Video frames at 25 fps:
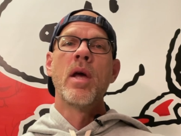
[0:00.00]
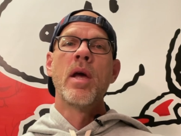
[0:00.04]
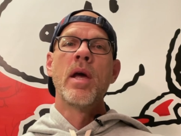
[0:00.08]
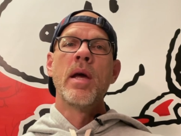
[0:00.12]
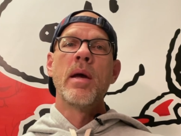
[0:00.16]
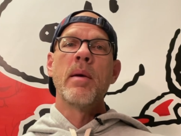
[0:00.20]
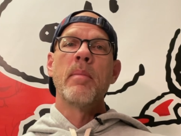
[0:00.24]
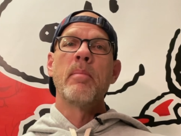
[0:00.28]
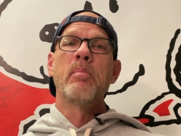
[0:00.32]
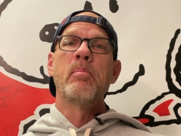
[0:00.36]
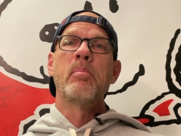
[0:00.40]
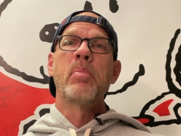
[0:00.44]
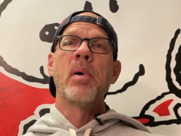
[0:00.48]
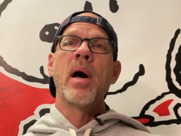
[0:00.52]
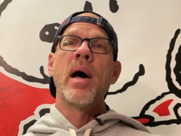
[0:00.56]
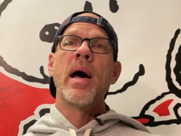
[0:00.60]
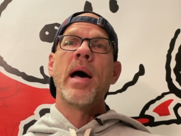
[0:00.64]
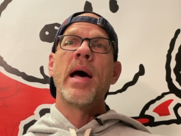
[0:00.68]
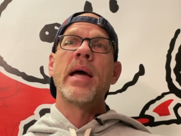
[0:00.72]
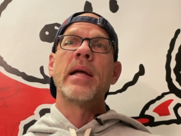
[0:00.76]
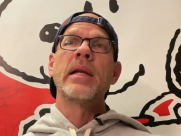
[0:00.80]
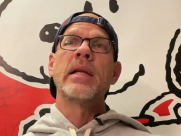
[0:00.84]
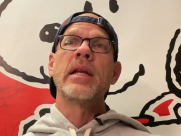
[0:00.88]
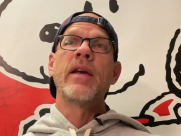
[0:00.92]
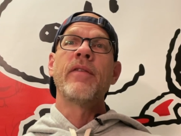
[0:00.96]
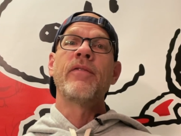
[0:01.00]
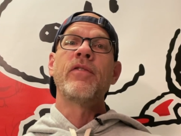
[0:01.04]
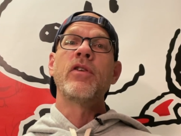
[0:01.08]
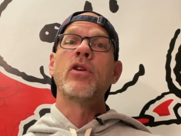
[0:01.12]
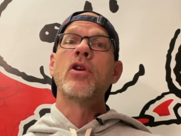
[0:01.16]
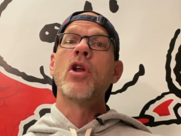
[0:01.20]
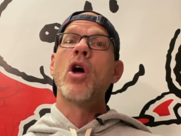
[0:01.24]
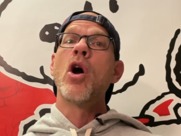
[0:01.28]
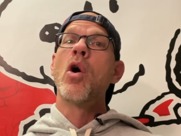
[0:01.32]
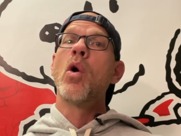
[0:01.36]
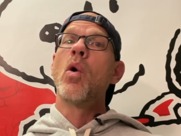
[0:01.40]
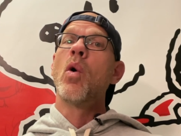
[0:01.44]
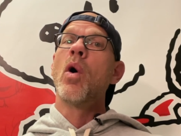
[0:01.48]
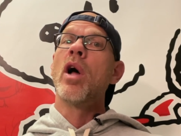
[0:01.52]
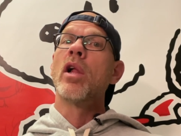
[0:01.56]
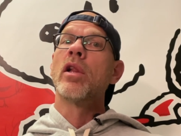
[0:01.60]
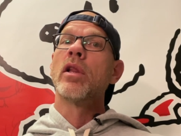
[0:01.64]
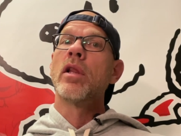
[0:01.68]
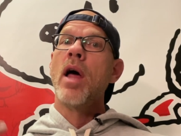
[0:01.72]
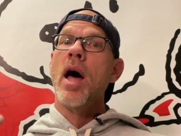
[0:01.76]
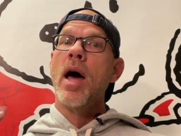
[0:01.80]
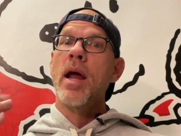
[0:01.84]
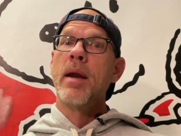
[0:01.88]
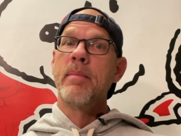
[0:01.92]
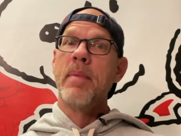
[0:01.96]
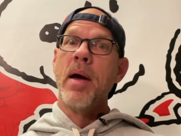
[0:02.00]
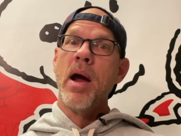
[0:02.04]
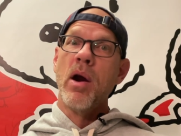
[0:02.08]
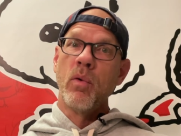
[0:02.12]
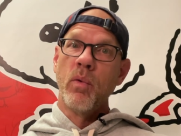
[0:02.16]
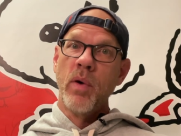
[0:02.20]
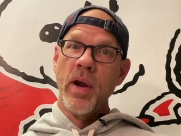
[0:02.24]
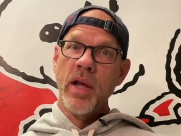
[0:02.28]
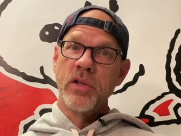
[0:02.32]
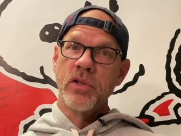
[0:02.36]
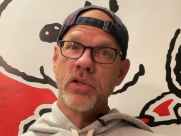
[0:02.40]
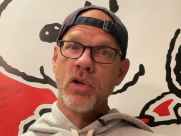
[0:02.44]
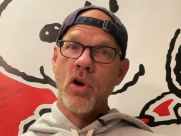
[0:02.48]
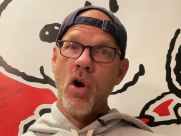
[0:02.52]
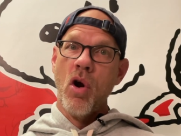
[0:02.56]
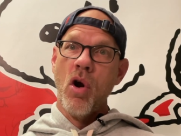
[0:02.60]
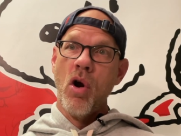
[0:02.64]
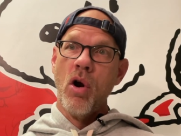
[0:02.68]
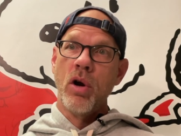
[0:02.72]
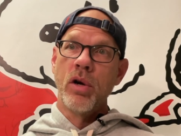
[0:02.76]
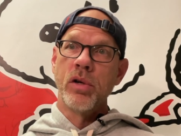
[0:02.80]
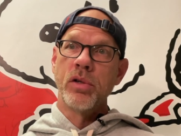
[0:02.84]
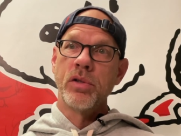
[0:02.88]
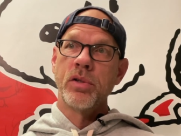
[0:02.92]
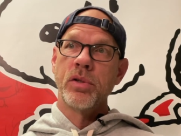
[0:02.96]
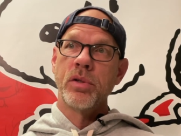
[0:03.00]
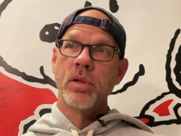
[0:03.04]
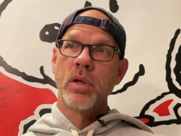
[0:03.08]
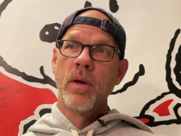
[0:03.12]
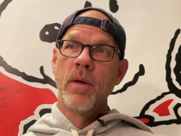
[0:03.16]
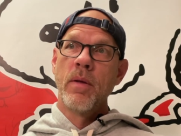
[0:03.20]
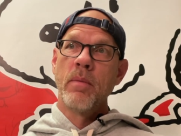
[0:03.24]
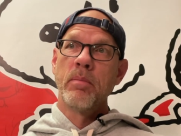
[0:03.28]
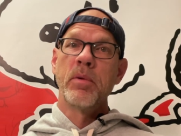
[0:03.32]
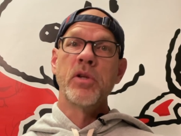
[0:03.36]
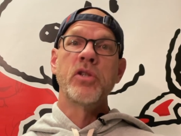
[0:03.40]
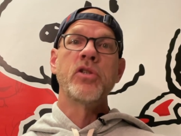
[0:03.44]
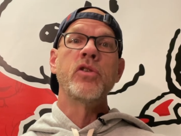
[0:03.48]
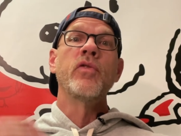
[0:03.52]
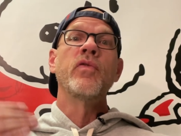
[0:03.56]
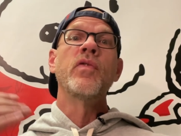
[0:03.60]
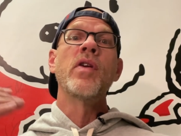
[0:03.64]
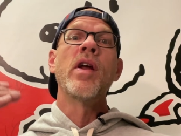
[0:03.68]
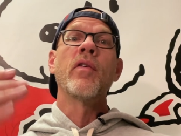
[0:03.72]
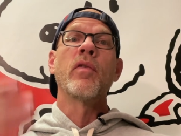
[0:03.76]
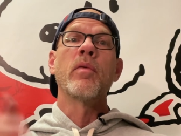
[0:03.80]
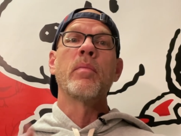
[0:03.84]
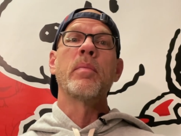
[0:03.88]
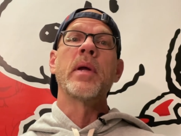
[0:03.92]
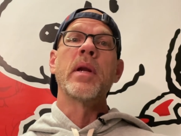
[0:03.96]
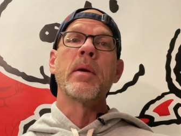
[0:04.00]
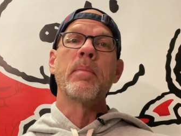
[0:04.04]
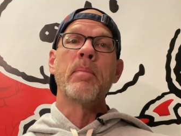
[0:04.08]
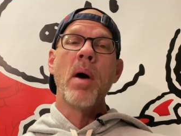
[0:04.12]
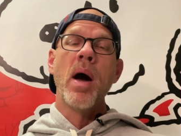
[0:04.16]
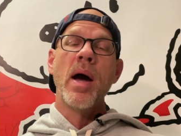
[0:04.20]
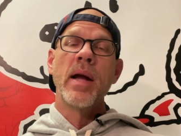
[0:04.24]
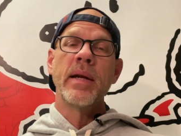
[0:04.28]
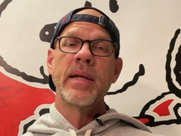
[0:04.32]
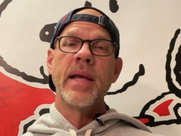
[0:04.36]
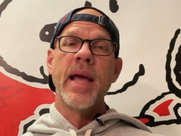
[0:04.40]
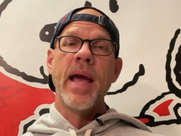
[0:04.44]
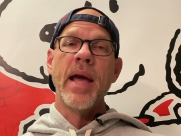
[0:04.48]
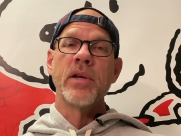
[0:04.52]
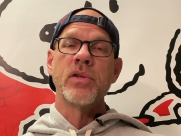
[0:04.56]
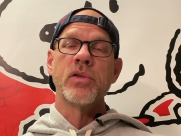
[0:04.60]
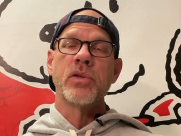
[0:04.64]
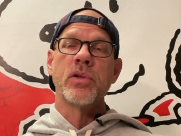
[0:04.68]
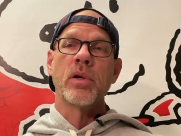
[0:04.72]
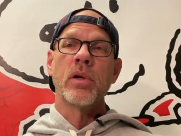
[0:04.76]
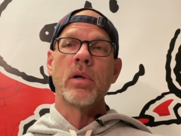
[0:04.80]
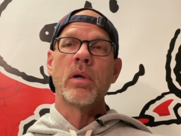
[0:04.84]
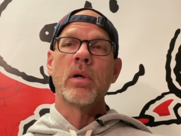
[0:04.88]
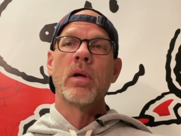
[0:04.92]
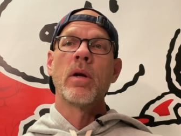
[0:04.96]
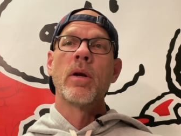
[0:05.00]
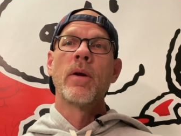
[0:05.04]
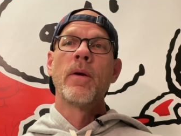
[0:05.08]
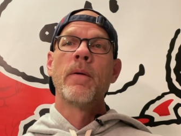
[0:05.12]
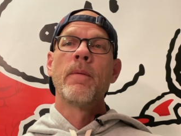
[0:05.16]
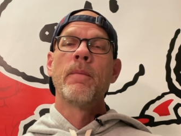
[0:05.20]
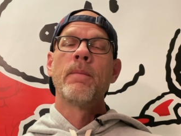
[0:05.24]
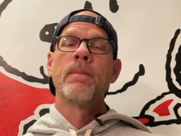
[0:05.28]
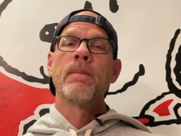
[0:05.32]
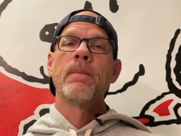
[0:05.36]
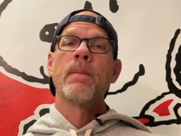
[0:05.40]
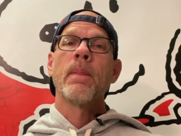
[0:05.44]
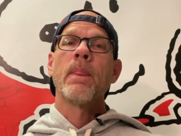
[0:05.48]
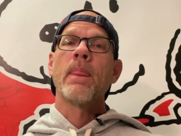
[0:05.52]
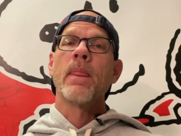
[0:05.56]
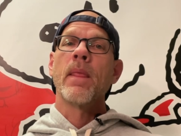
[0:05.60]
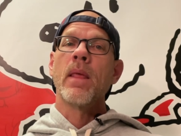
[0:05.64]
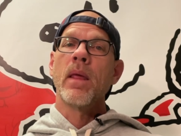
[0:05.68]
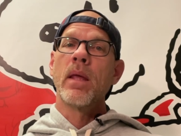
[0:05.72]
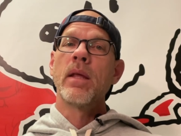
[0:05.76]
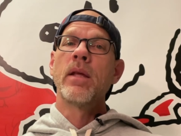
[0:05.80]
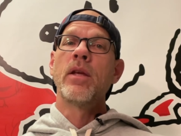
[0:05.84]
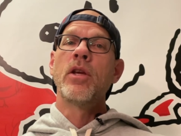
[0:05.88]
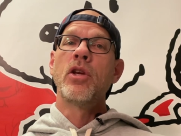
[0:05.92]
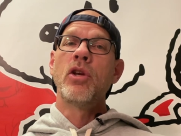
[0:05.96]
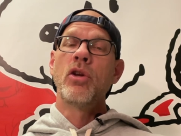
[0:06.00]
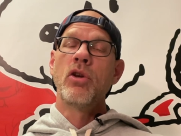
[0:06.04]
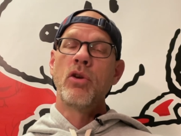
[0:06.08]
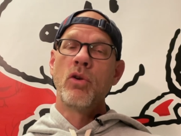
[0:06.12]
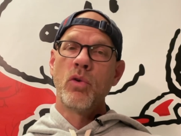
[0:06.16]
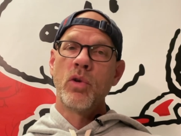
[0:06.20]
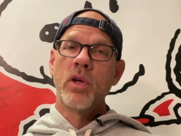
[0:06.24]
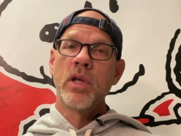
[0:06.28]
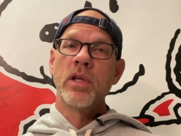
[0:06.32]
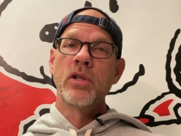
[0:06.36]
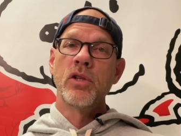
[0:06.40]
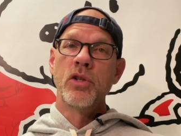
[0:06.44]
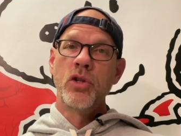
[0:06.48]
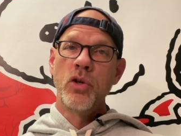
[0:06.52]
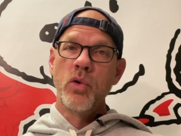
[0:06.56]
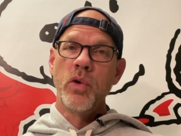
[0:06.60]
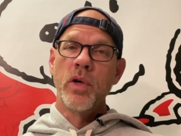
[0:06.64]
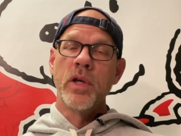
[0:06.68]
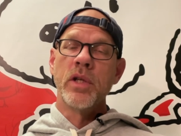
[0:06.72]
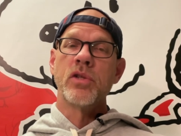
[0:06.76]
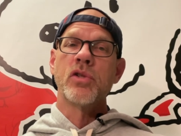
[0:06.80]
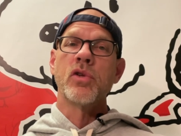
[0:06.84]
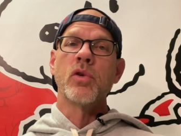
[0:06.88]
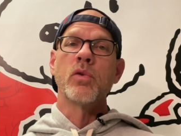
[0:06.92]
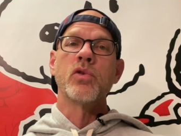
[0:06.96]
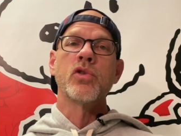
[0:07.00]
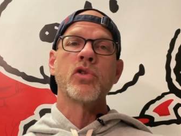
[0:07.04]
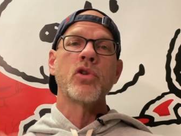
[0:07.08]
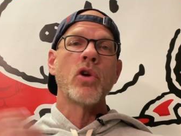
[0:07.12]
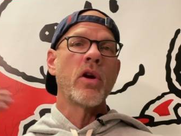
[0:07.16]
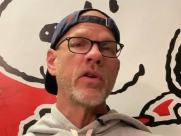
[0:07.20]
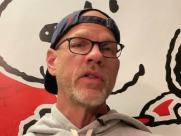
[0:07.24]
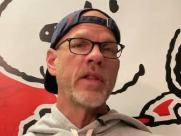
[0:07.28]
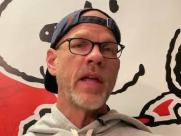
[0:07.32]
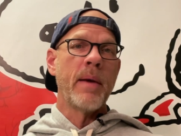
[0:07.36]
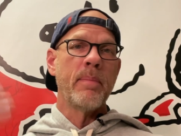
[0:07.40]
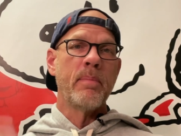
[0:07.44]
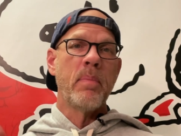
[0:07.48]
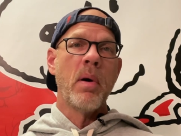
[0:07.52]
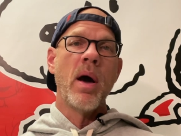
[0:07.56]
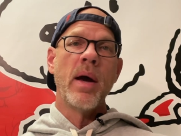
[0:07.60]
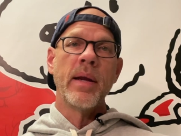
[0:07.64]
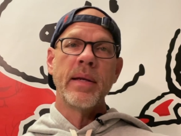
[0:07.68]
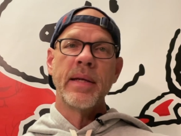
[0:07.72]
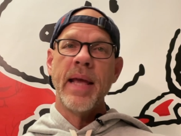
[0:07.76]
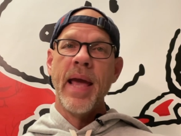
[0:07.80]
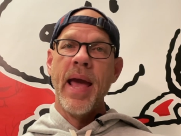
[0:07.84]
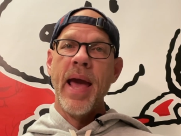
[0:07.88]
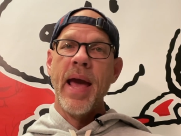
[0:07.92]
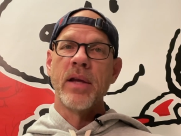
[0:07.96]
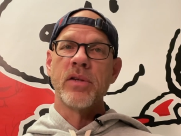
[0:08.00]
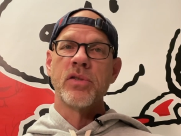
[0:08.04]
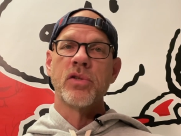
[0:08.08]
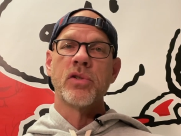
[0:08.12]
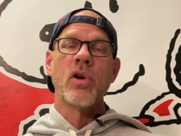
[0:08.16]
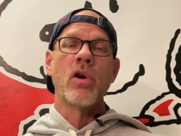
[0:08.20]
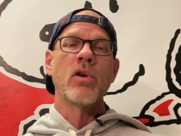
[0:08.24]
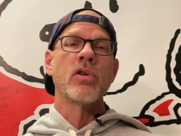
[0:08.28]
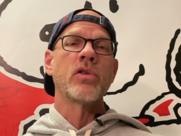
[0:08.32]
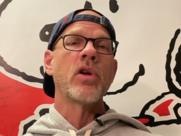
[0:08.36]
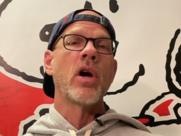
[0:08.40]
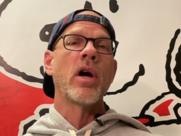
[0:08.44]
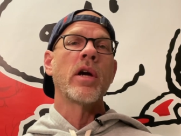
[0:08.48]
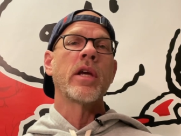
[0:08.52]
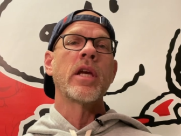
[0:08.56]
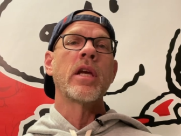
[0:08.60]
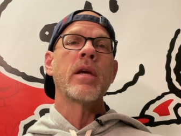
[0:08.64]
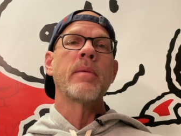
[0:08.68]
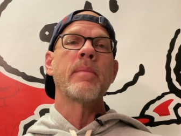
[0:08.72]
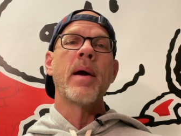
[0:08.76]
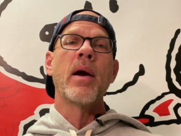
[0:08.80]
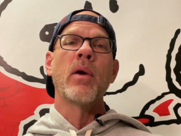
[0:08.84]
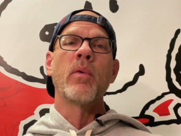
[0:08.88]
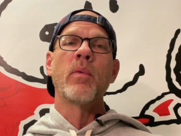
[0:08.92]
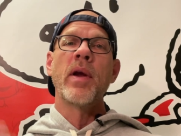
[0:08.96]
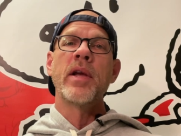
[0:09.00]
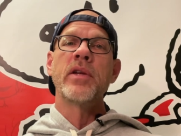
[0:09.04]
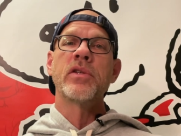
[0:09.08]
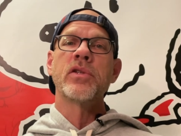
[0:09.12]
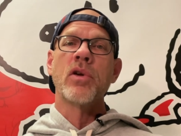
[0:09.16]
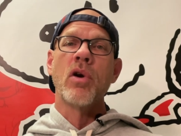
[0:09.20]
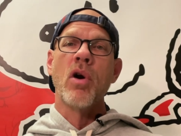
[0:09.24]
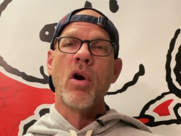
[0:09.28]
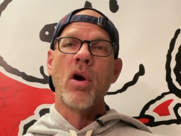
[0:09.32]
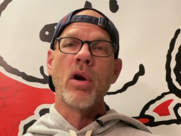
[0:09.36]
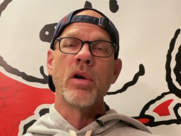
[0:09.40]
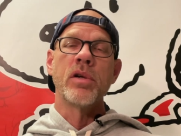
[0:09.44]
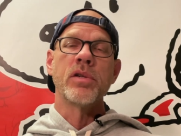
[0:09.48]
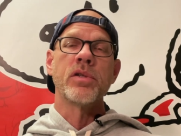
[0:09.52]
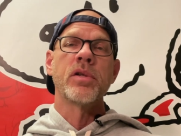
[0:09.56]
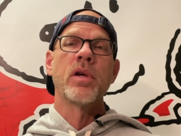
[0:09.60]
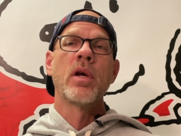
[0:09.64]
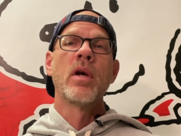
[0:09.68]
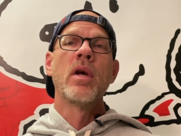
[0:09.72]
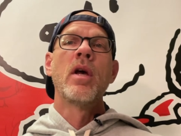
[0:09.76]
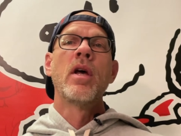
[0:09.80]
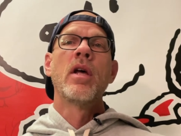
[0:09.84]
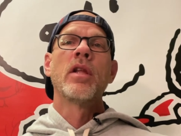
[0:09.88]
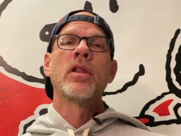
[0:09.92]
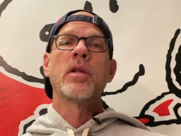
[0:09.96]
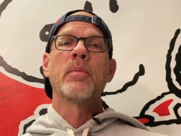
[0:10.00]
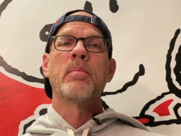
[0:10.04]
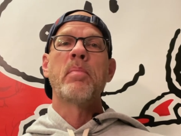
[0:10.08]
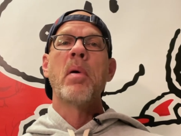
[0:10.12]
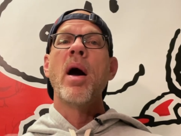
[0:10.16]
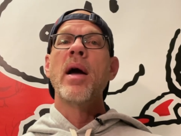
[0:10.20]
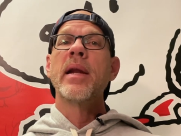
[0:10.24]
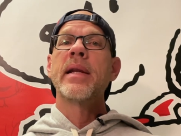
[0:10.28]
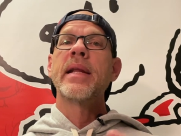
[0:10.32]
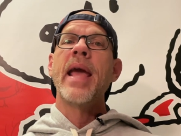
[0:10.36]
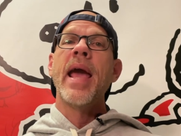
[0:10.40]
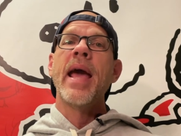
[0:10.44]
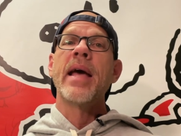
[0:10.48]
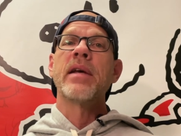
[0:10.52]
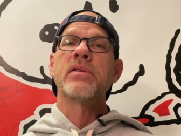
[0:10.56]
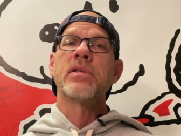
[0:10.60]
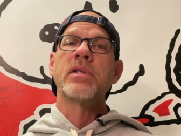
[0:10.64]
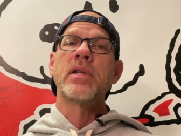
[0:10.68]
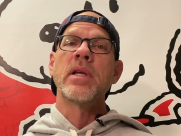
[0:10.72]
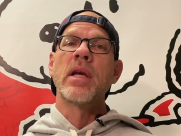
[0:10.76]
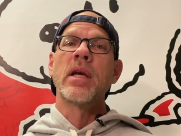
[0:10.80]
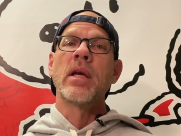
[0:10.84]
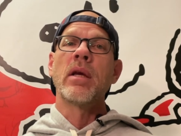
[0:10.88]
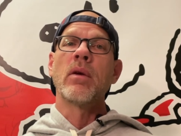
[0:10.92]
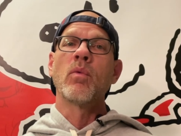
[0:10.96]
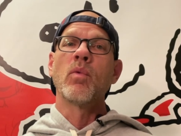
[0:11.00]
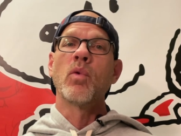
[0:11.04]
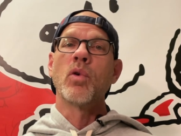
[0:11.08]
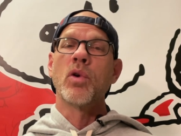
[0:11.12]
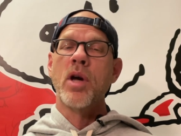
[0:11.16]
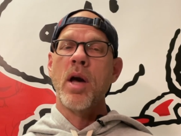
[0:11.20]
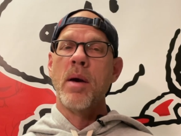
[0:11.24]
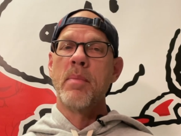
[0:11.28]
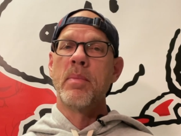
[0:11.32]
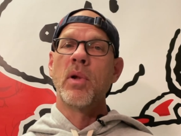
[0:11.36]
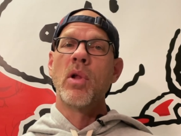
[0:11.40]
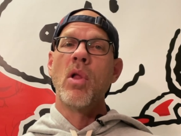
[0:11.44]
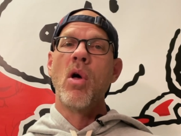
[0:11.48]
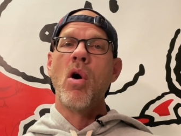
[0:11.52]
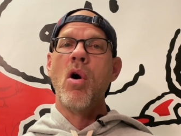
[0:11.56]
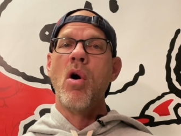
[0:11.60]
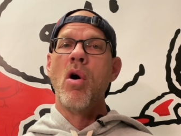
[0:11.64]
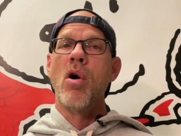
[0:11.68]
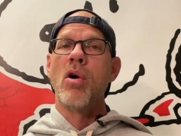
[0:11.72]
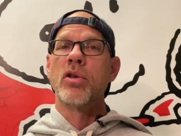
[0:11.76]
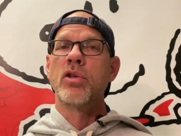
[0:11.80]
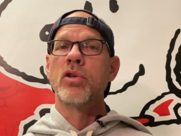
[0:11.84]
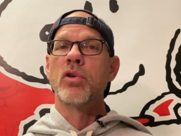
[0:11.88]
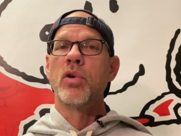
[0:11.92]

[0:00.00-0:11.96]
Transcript: But if you know a lot about race cars, but you've never been a podcaster, you can do it. So start that podcast, start talking about race cars. The podcasting will come along.